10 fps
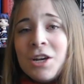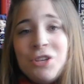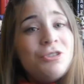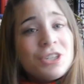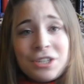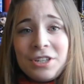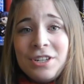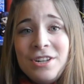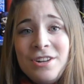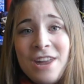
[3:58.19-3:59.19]
You just
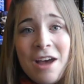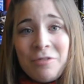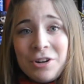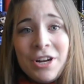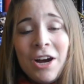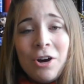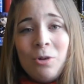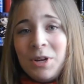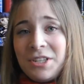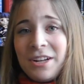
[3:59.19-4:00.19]
never know
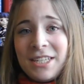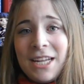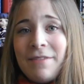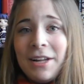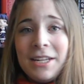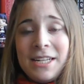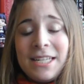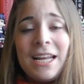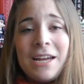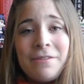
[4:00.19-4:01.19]
what's gonna save
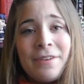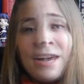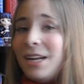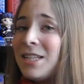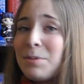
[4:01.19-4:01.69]
Elodie's life, and it's